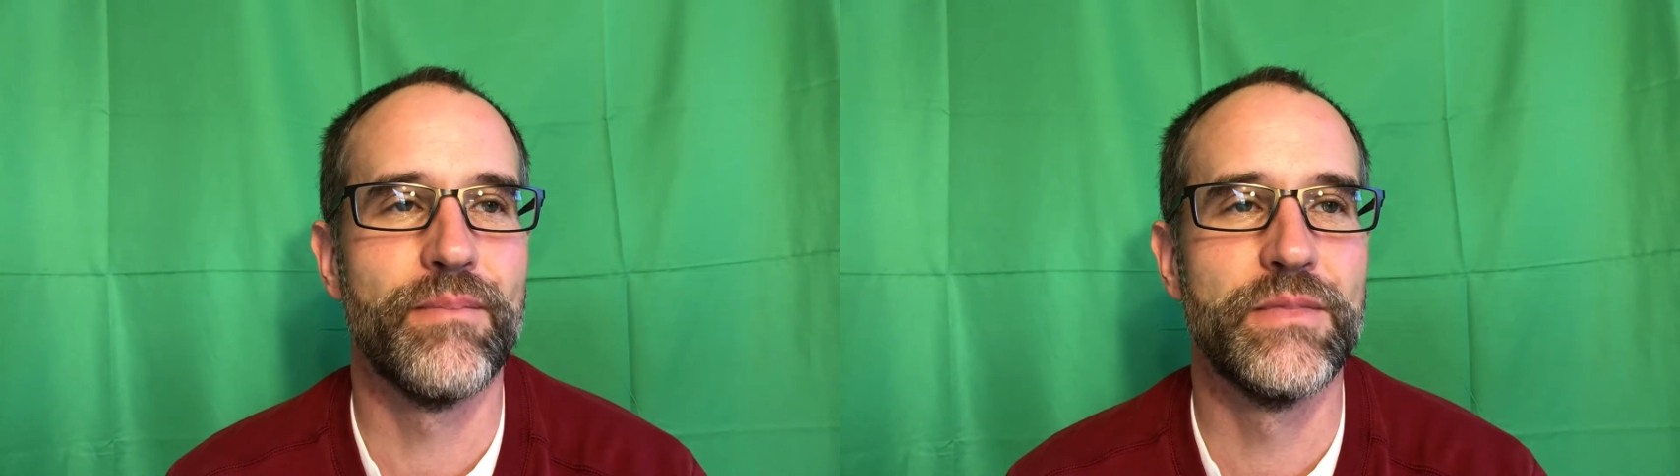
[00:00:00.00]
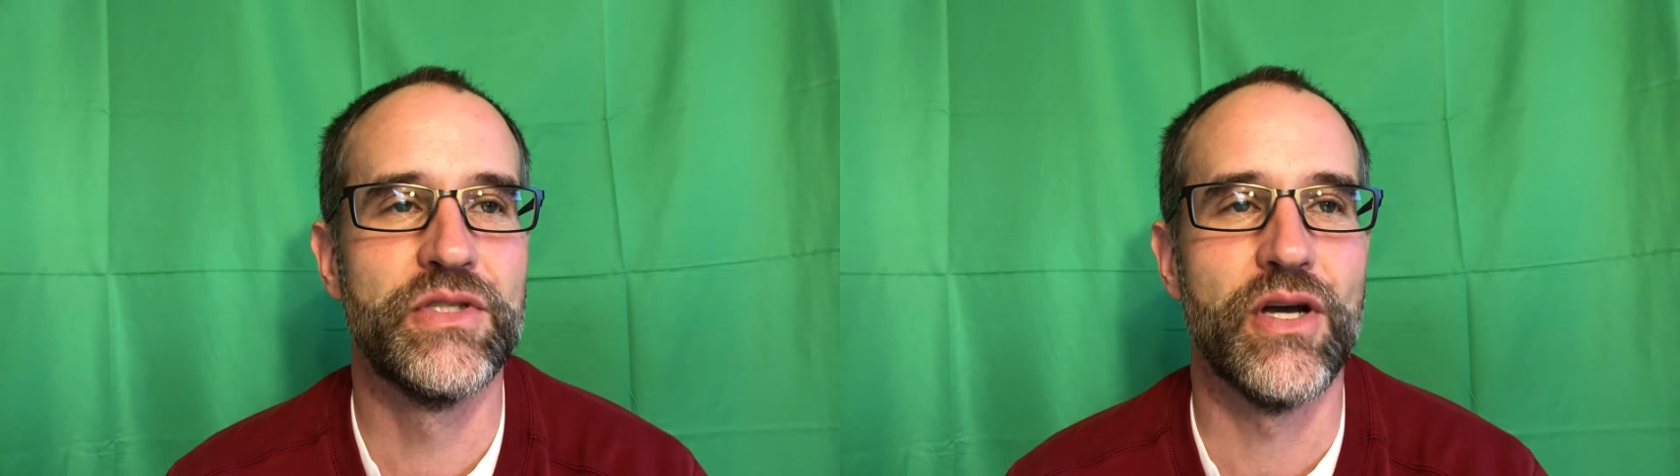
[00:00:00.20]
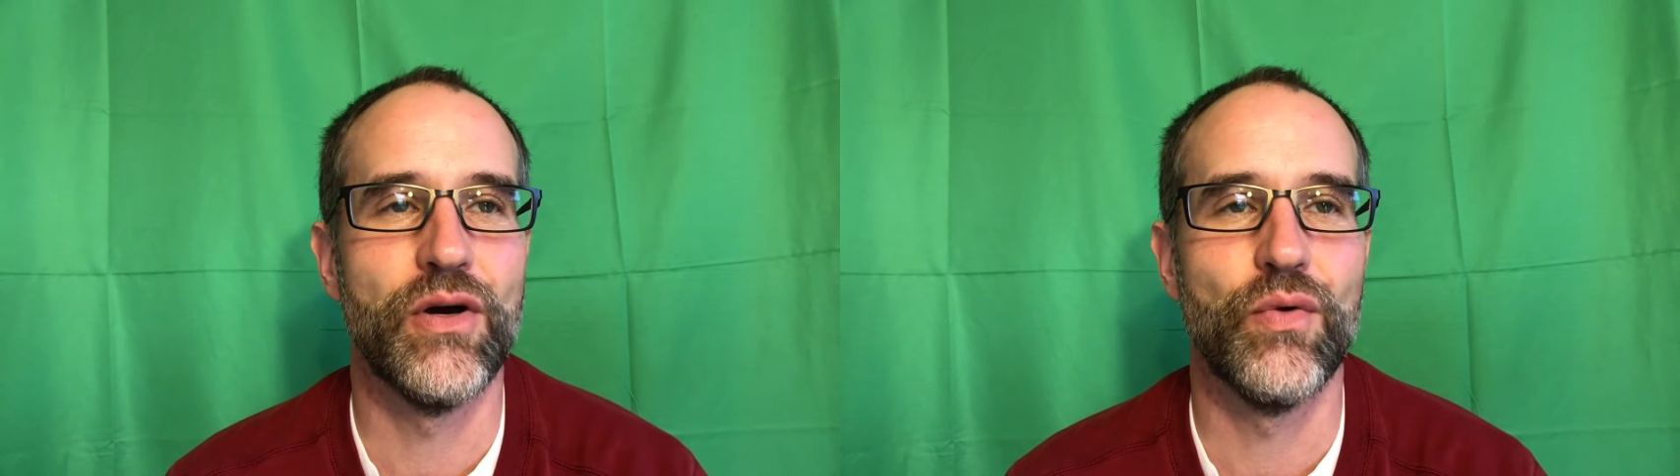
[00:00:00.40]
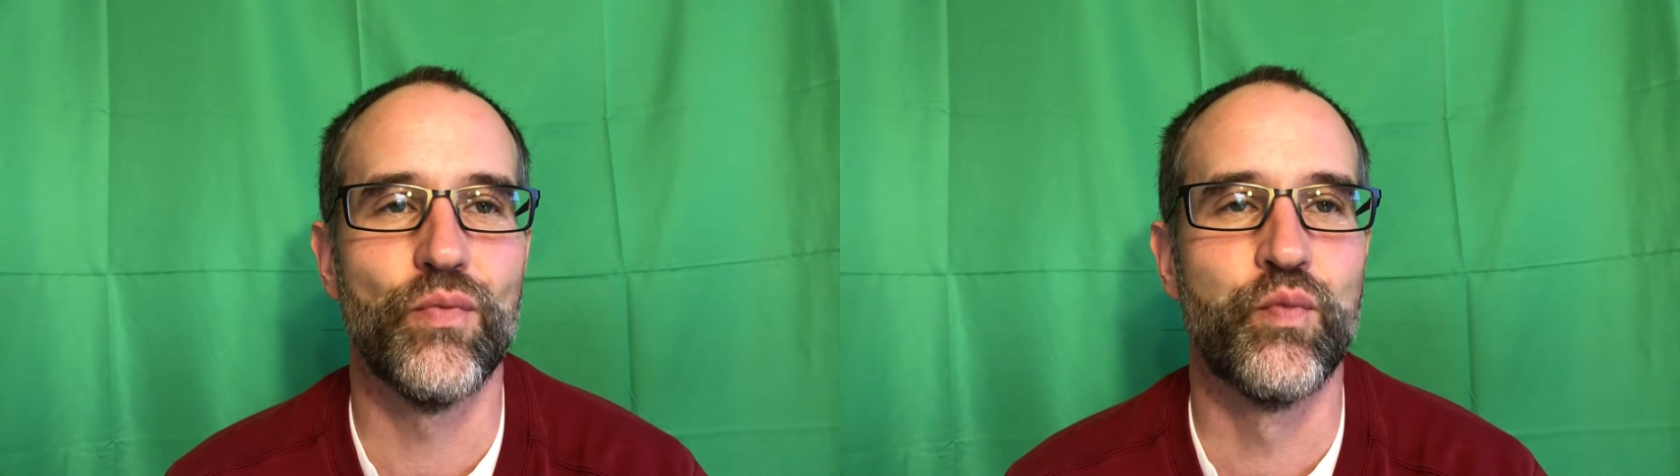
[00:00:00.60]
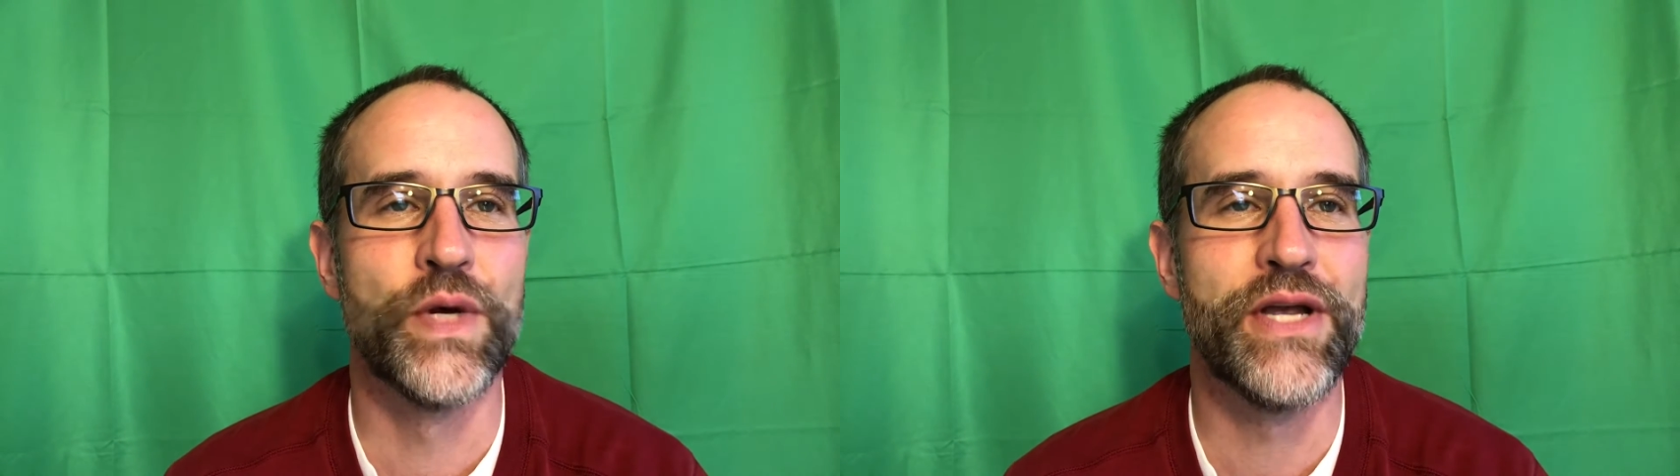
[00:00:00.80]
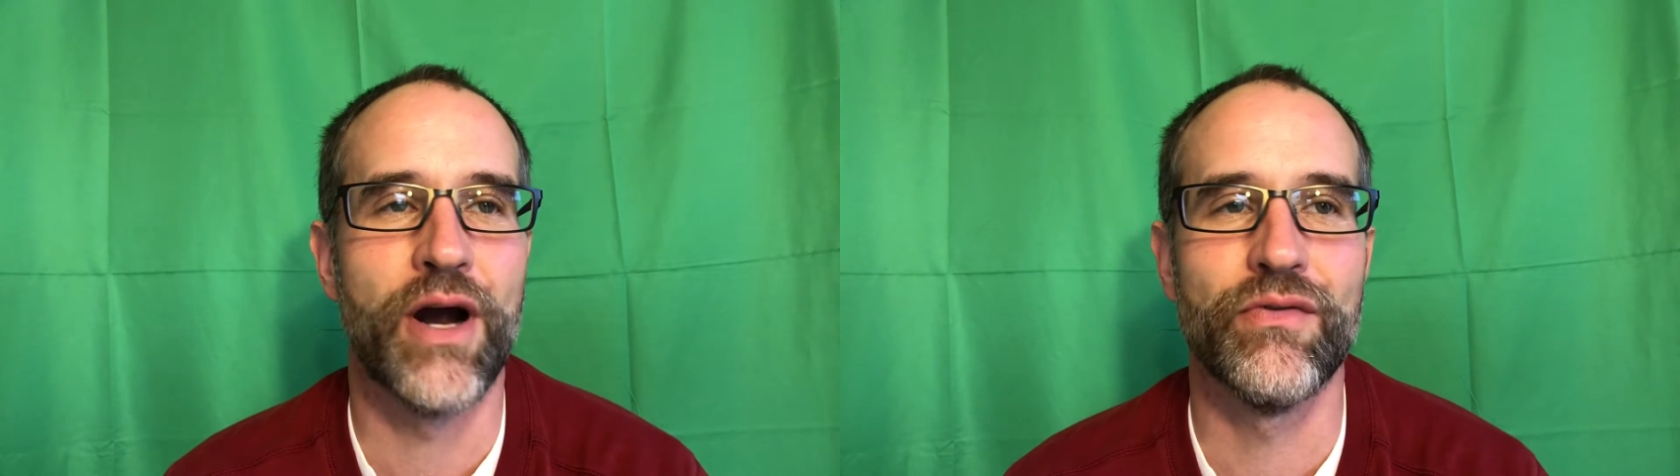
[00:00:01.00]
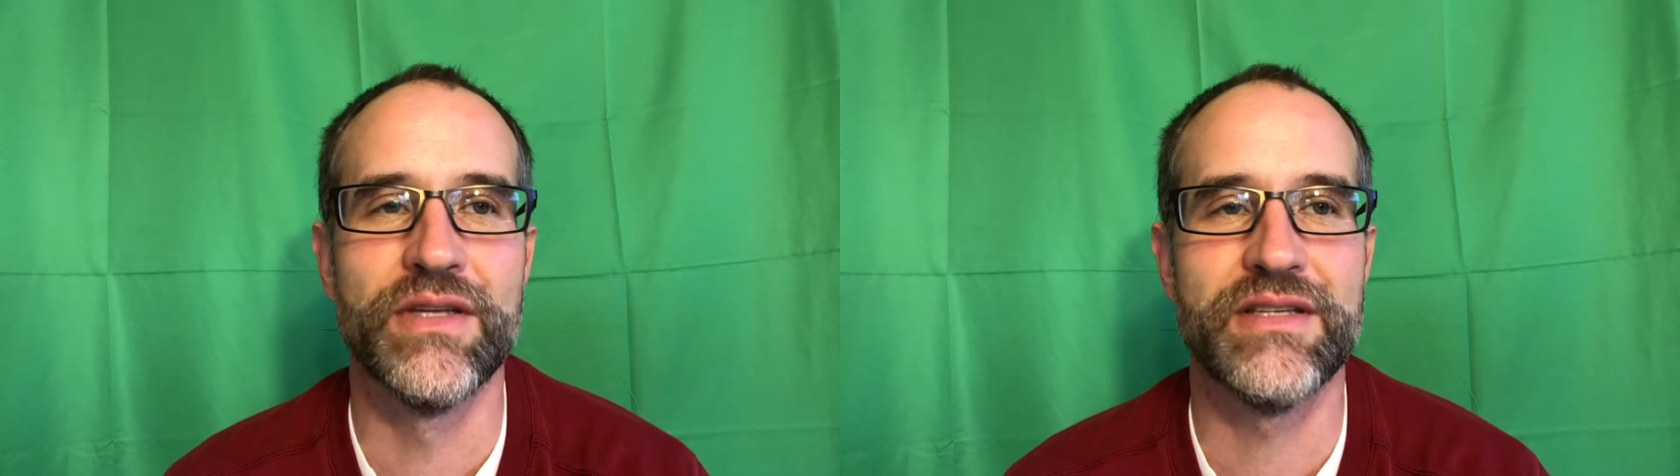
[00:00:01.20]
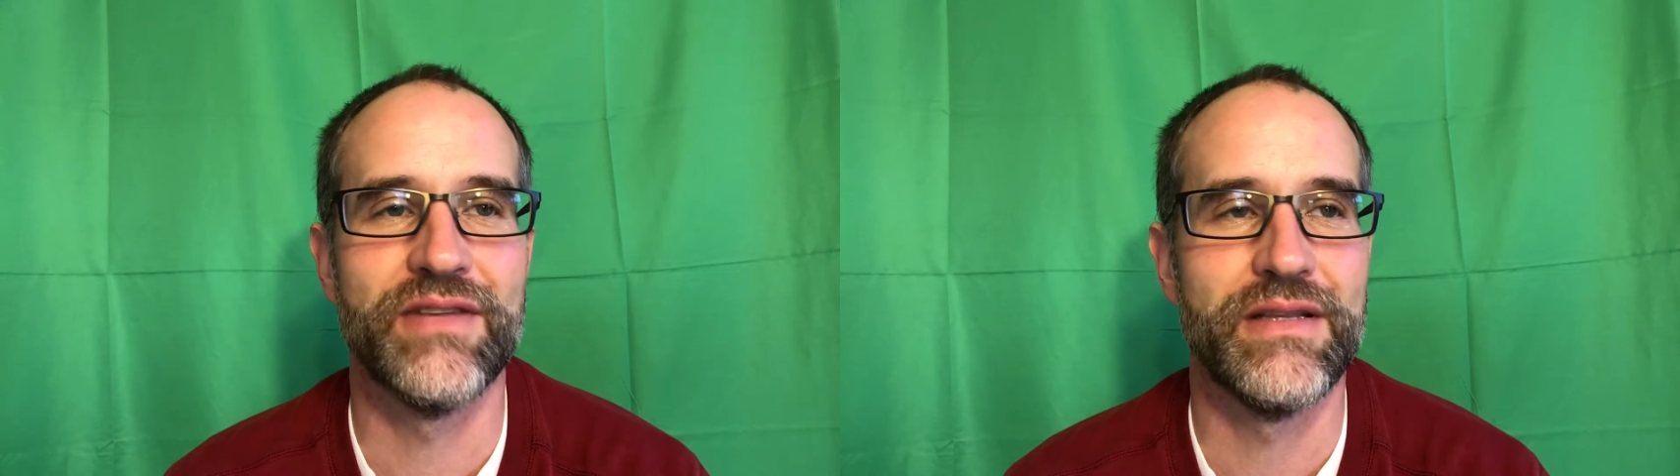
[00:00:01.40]
So
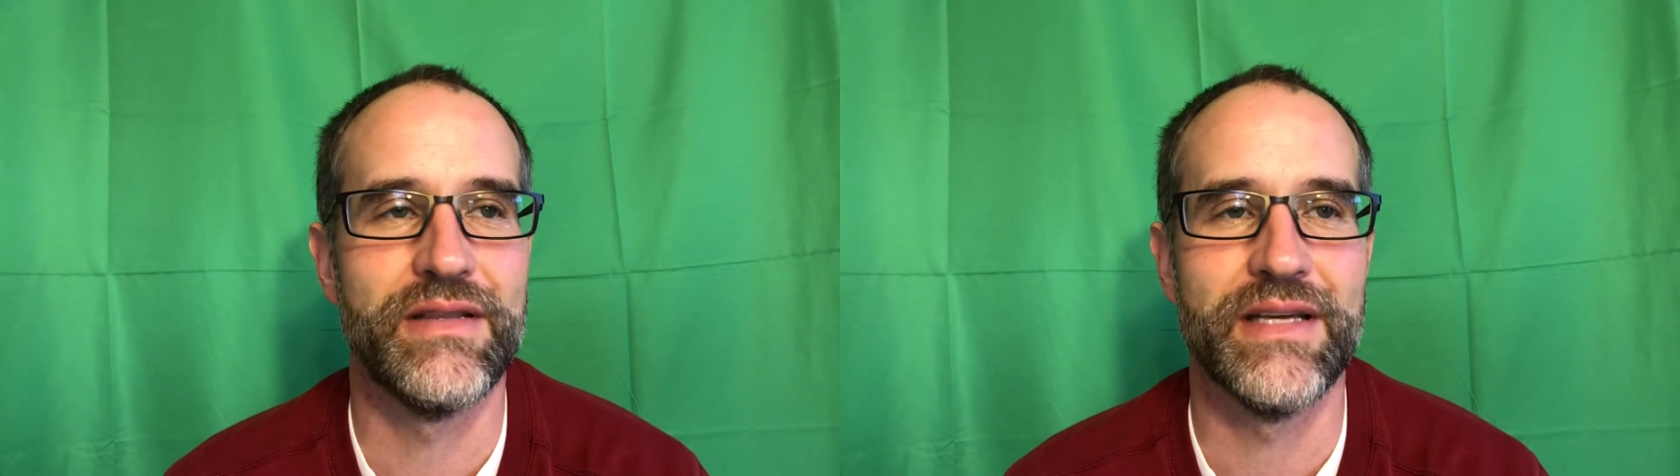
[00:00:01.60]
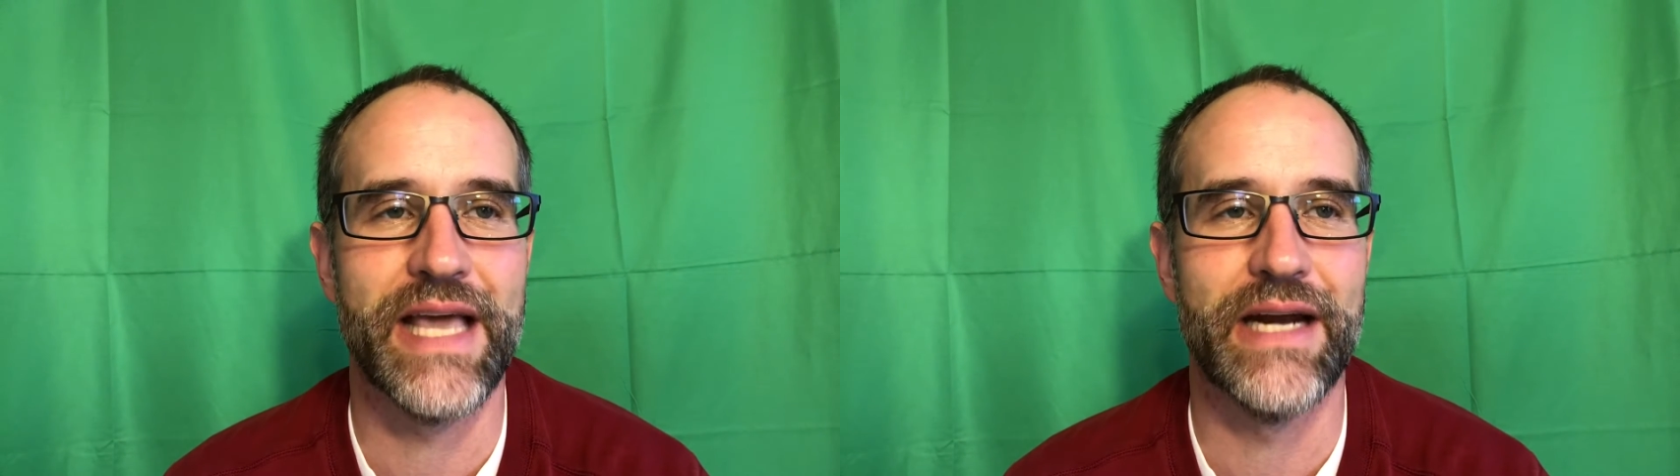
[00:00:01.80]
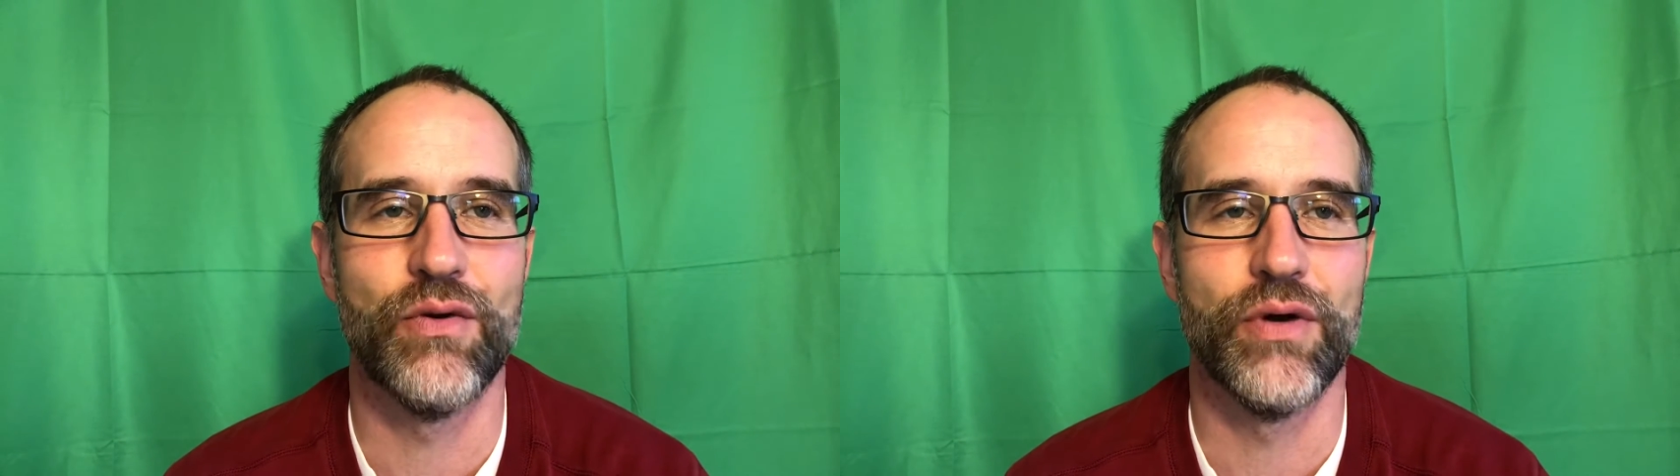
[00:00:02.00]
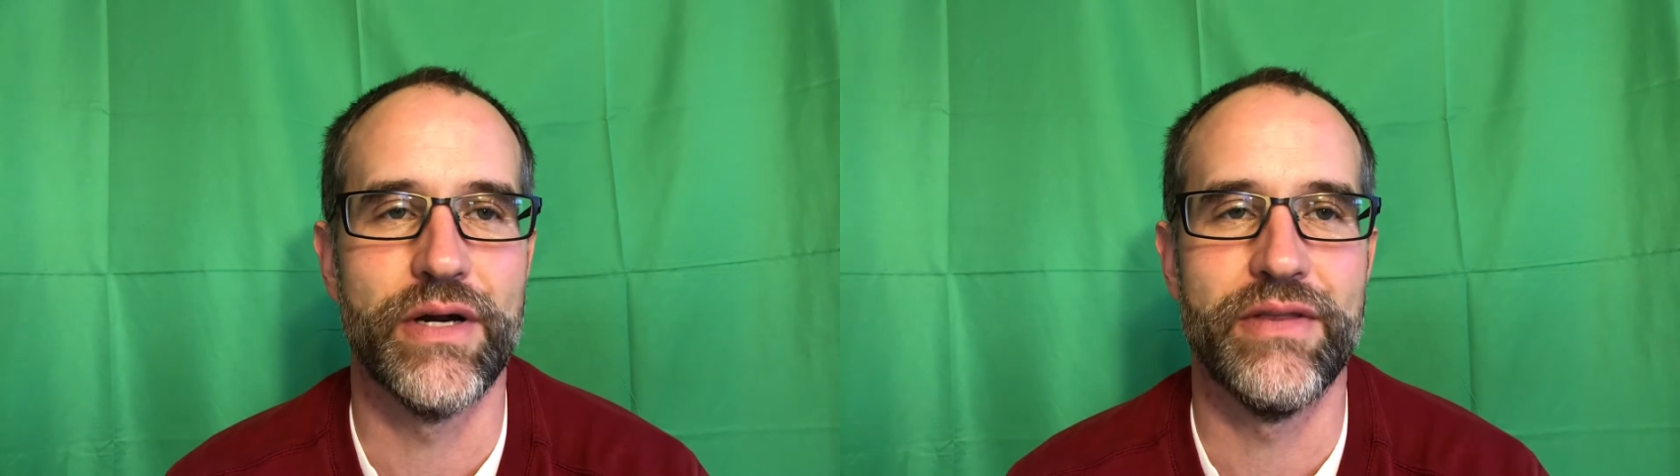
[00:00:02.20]
regardless of the category,